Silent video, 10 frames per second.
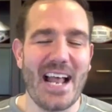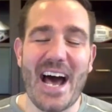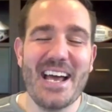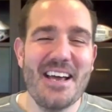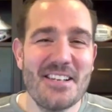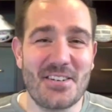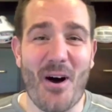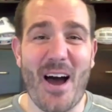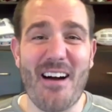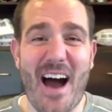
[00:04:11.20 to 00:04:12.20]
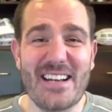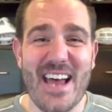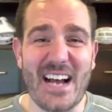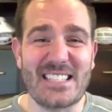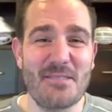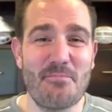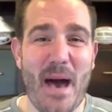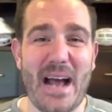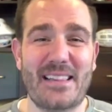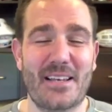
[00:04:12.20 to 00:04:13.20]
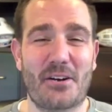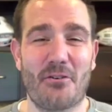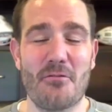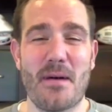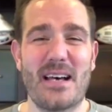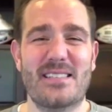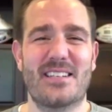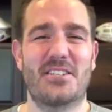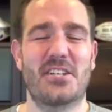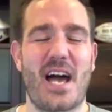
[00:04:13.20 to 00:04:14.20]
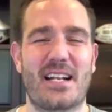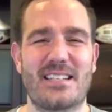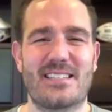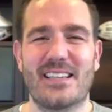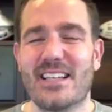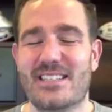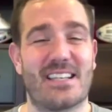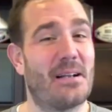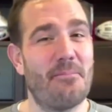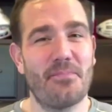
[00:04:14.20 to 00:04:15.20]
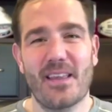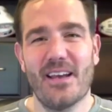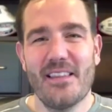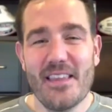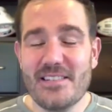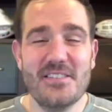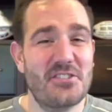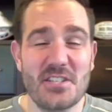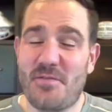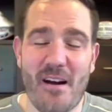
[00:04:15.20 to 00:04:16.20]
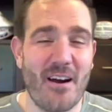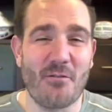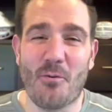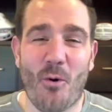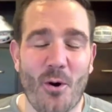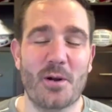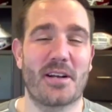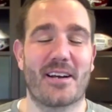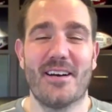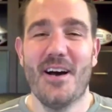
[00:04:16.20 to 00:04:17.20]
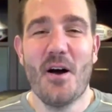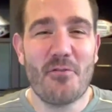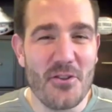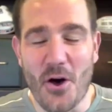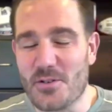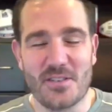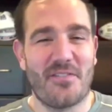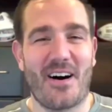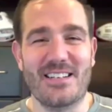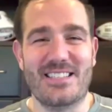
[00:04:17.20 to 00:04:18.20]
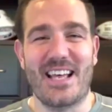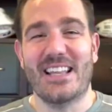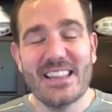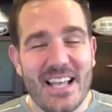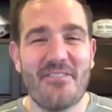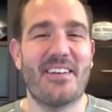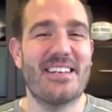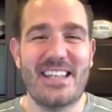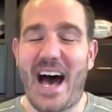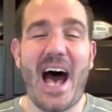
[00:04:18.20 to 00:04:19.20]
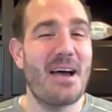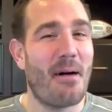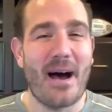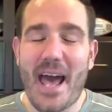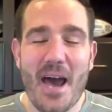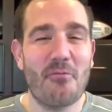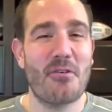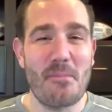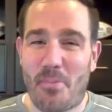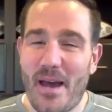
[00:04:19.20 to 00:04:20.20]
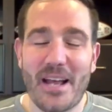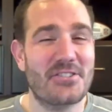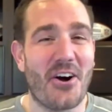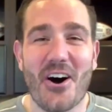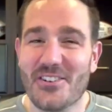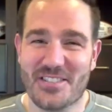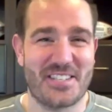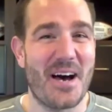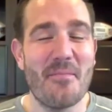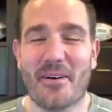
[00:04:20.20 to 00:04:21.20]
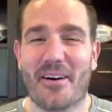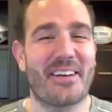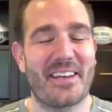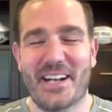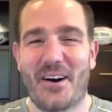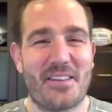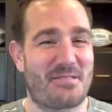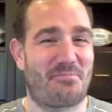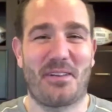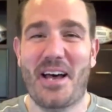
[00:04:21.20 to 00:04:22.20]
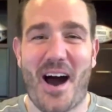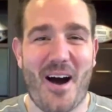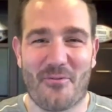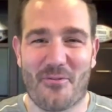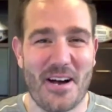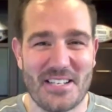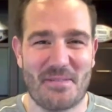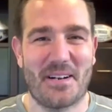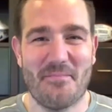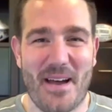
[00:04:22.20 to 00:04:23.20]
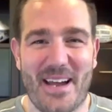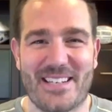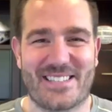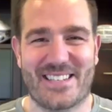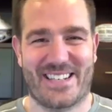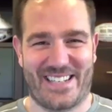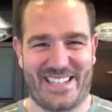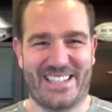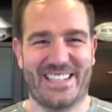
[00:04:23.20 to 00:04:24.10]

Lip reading: And I texted back the group message and I said, listen, this is just very rewarding for those of us that live and die by every pitch all summer. You know, this playoff run's been amazing.